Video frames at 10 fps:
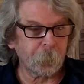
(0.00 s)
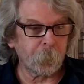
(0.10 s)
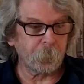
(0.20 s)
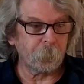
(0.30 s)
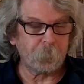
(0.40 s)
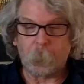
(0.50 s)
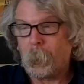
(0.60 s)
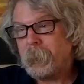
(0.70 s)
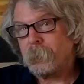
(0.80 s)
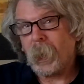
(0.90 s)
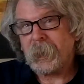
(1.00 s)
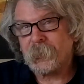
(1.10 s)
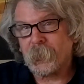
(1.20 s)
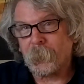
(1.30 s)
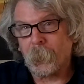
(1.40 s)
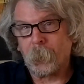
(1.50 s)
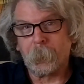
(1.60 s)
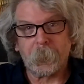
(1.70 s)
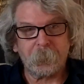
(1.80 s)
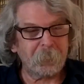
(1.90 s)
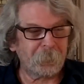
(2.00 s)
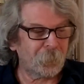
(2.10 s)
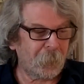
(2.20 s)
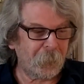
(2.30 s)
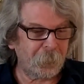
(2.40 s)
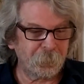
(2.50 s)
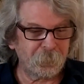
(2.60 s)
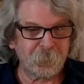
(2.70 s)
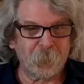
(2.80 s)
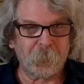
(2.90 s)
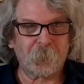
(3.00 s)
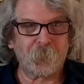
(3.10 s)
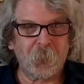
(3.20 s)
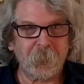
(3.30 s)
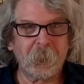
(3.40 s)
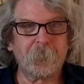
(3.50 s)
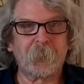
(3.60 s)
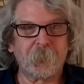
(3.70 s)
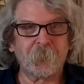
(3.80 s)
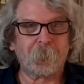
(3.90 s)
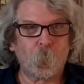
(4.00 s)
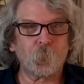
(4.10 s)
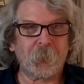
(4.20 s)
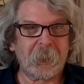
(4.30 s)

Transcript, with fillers: My wife likes it though, but I'm sorry, no, it's a dark comedy. It's supposed to end